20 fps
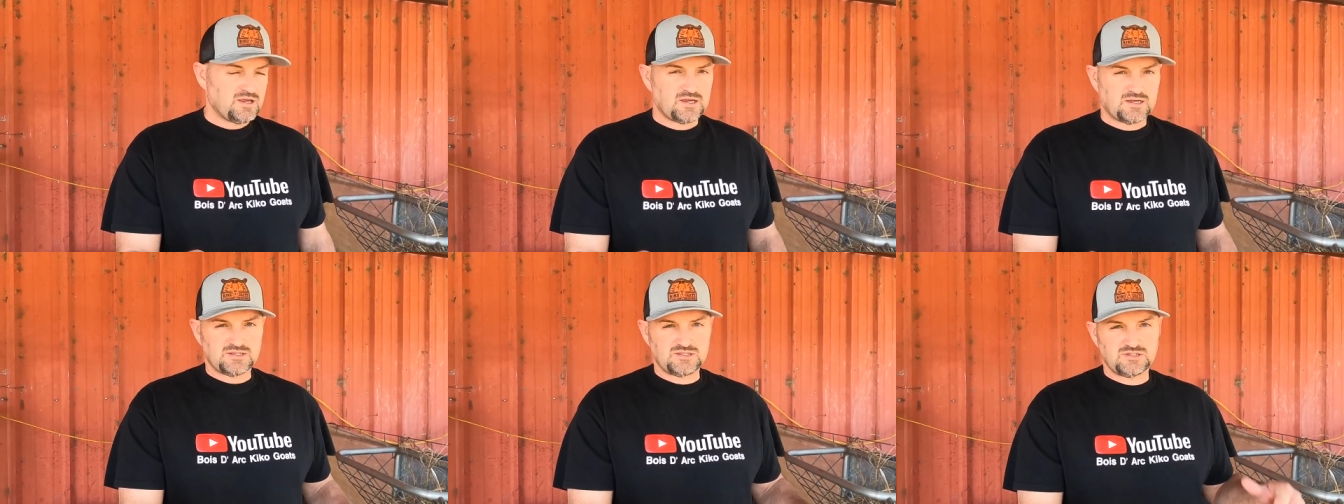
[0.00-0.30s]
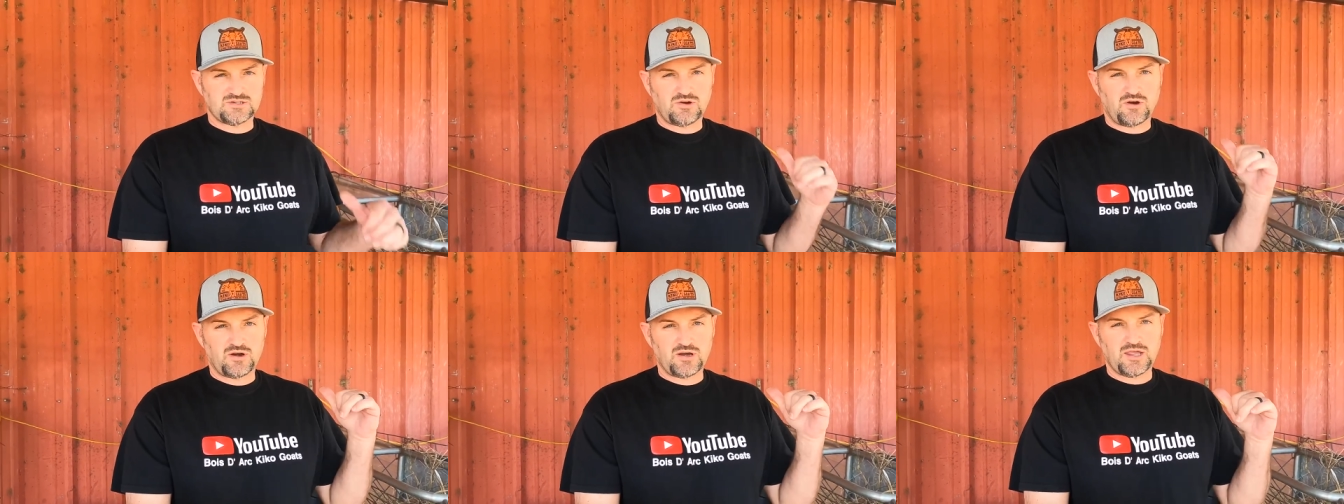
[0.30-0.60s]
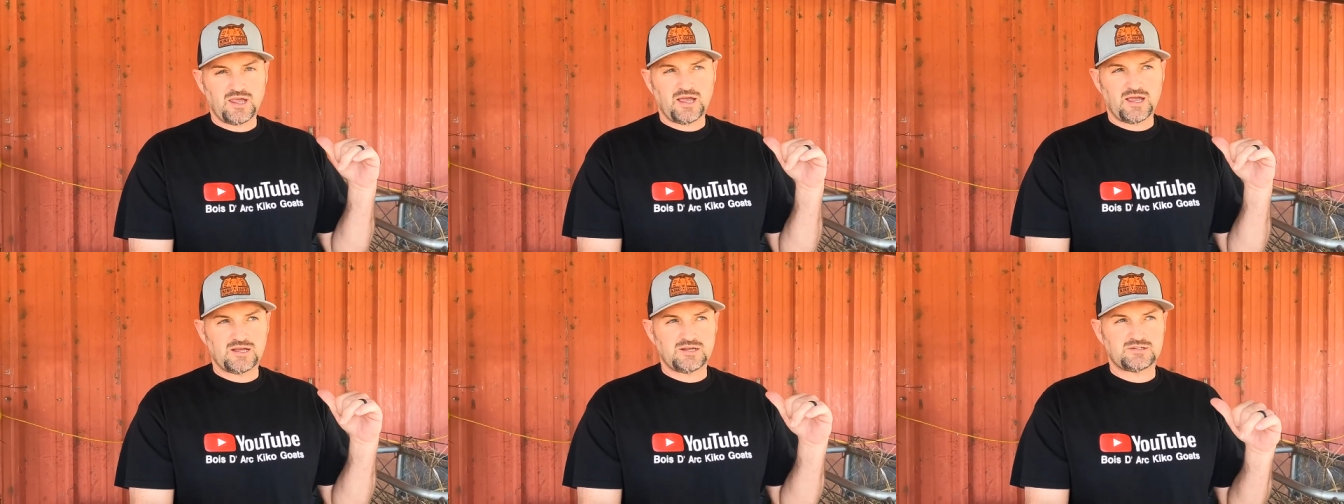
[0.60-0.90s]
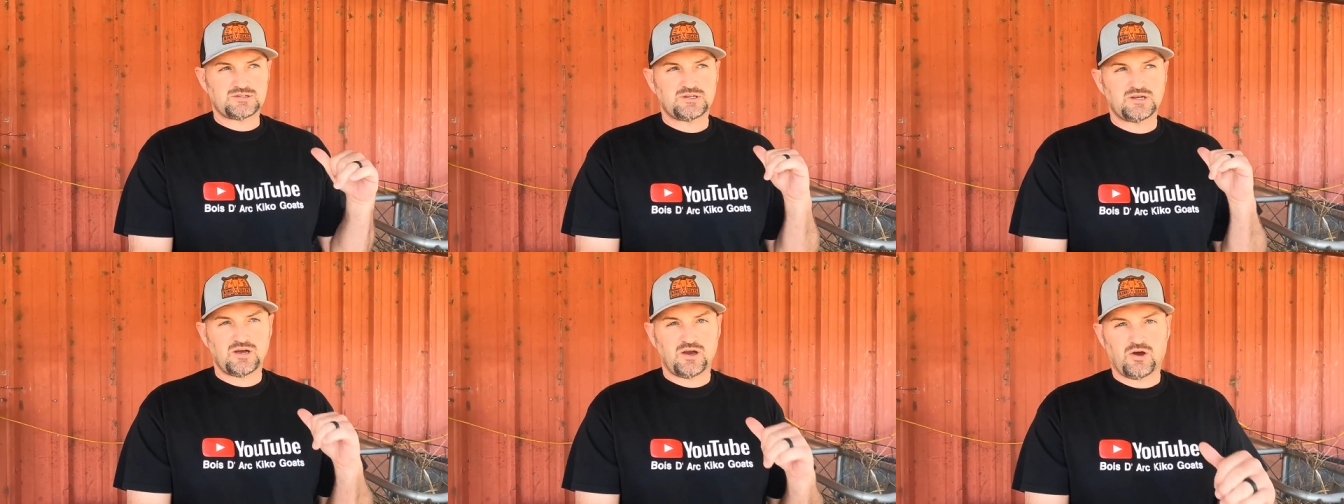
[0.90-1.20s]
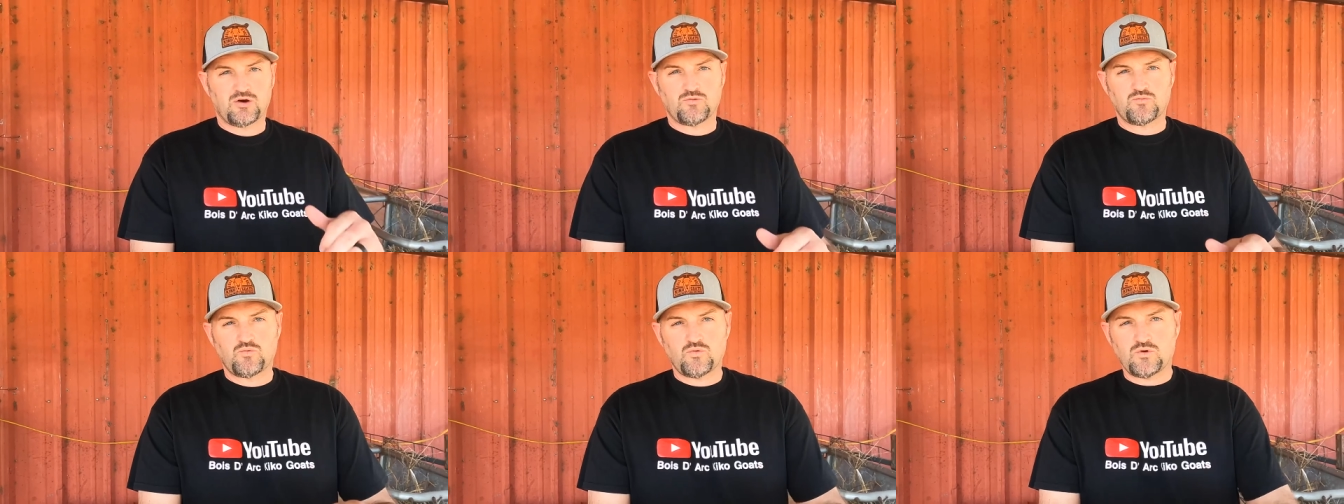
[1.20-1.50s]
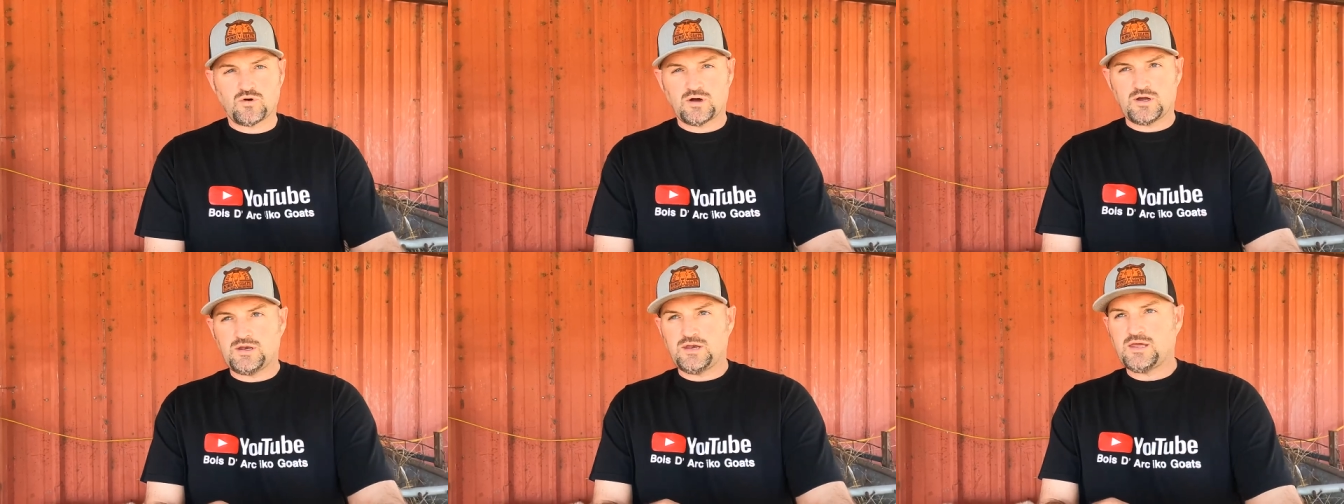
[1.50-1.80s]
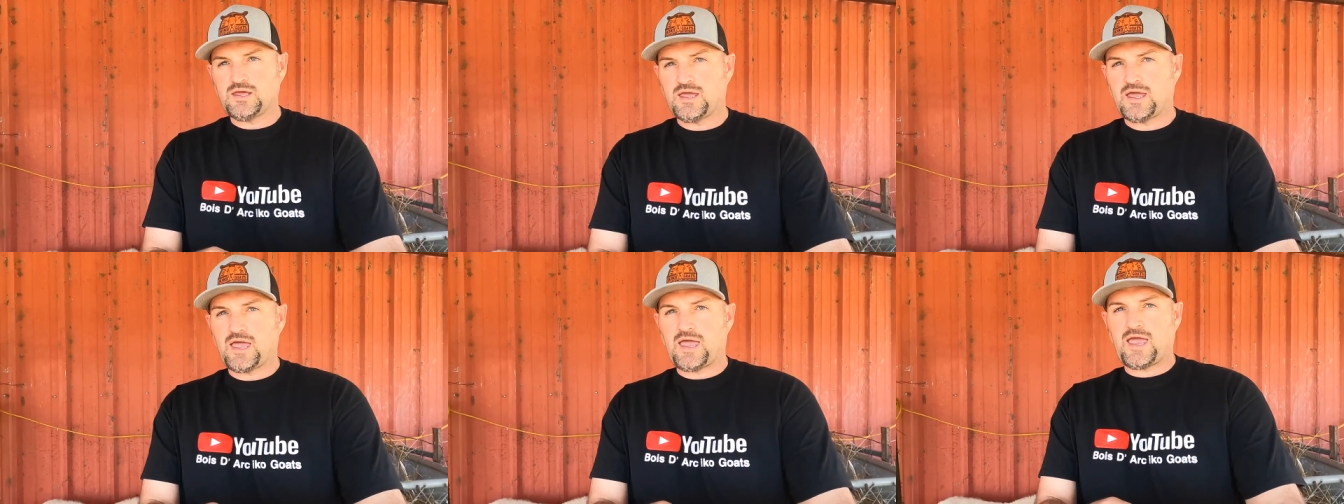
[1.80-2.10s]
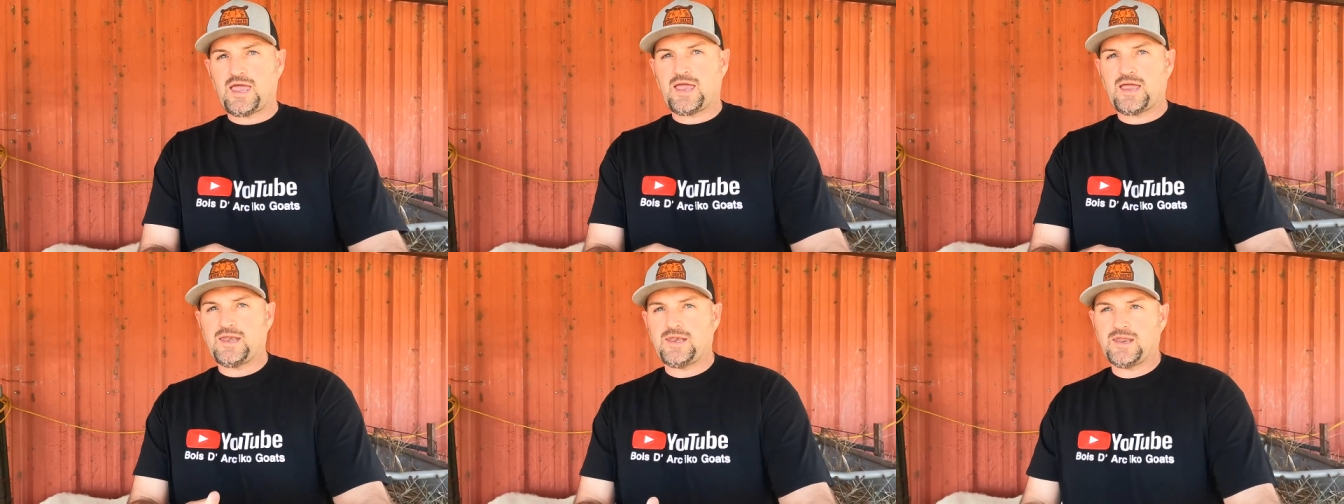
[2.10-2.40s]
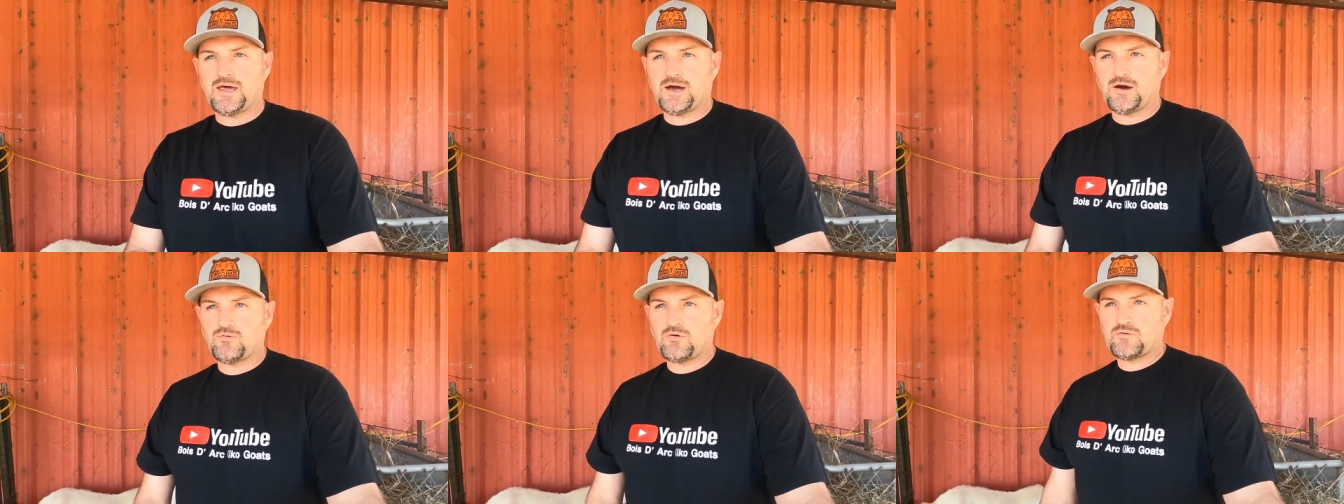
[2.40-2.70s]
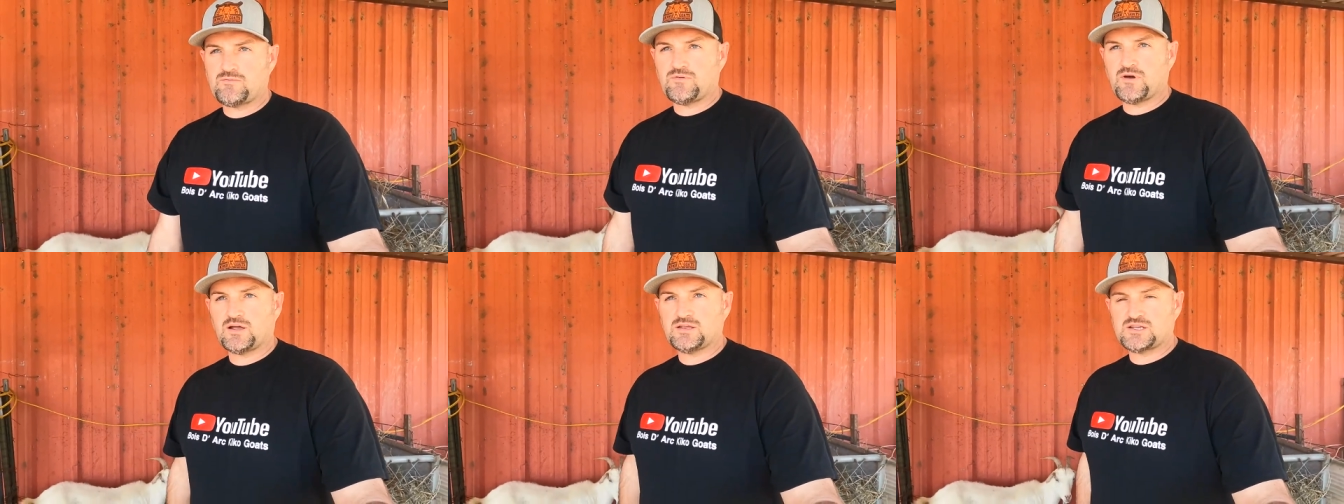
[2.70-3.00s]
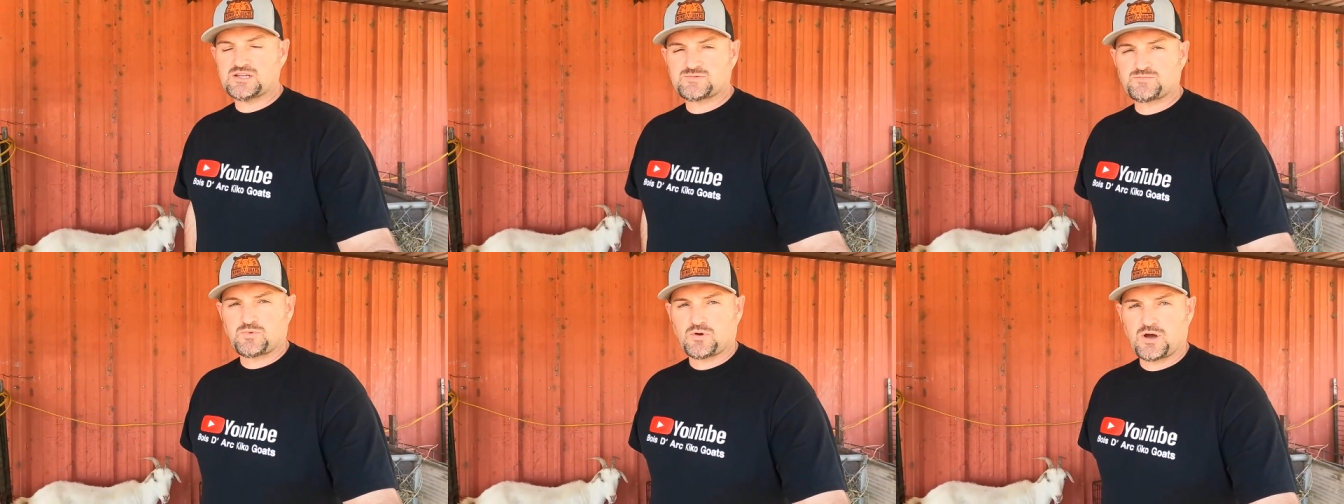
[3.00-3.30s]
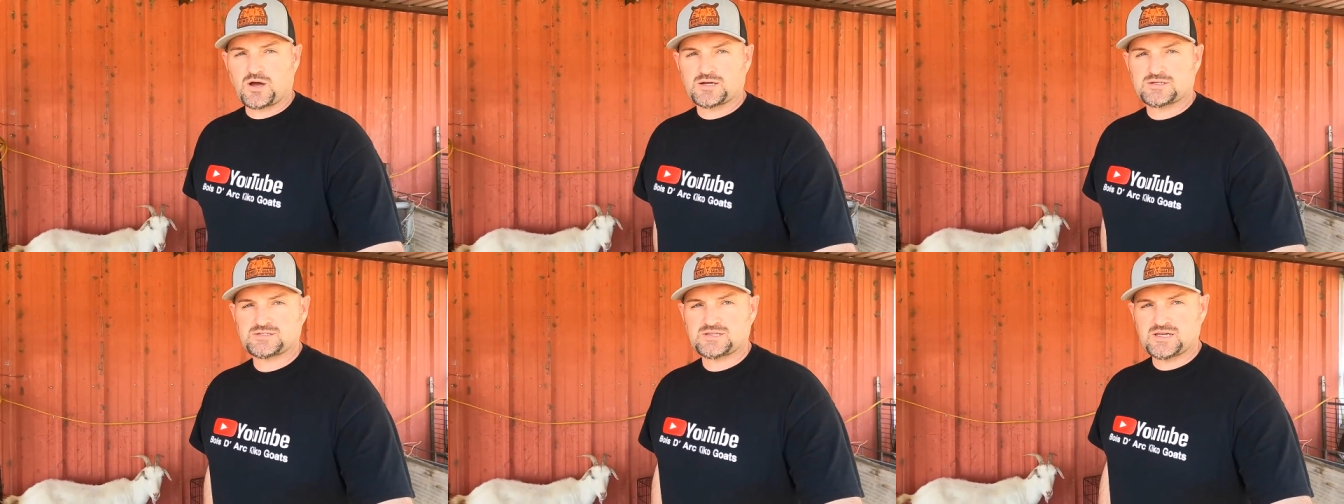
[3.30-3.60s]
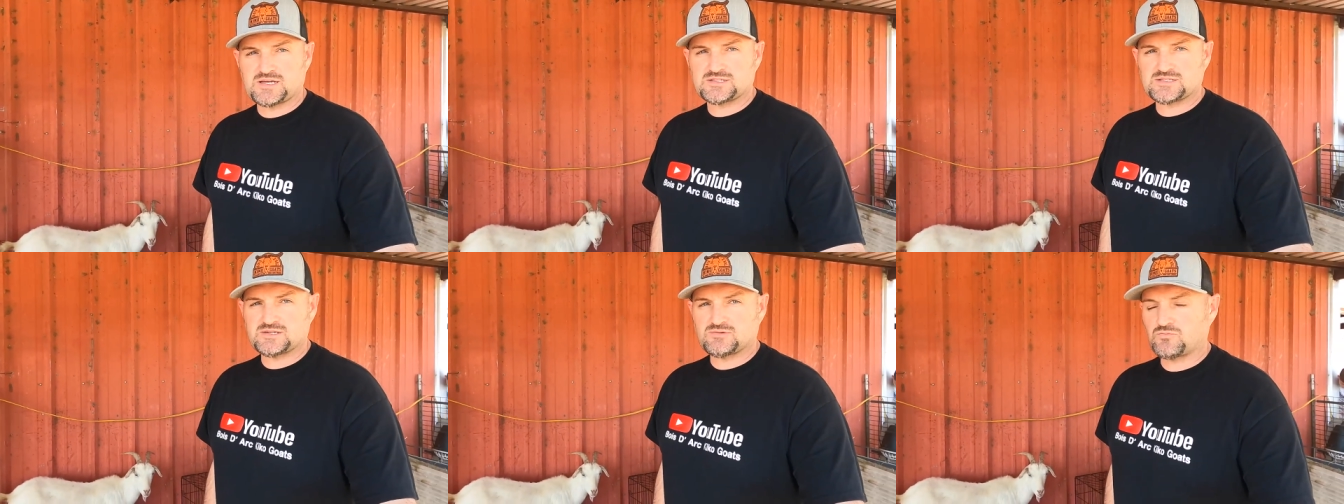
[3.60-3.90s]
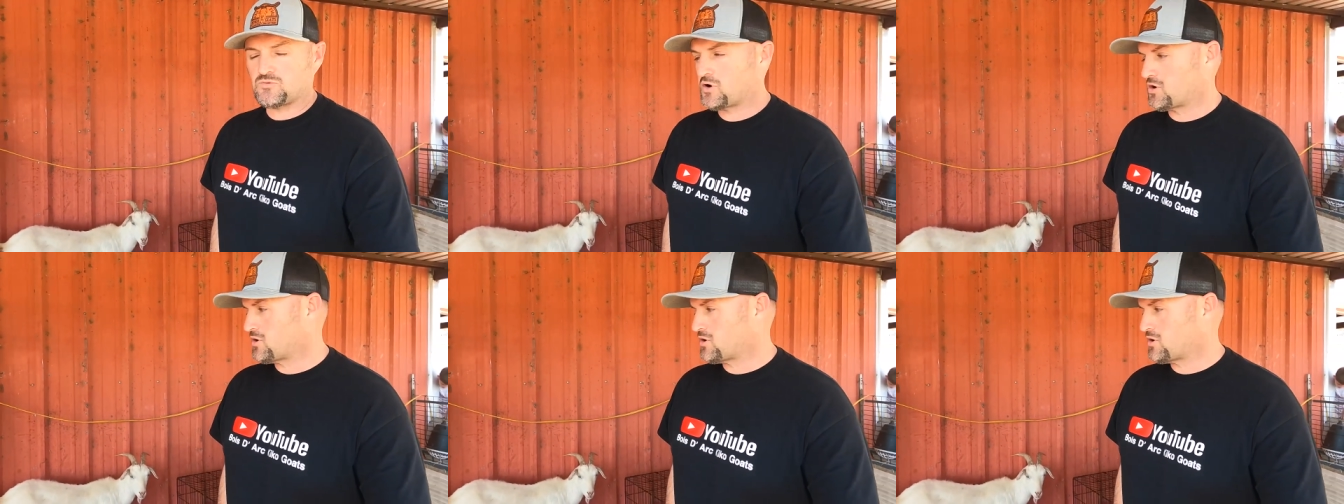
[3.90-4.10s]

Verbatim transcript: because she's already has her one and uh, we've done this process it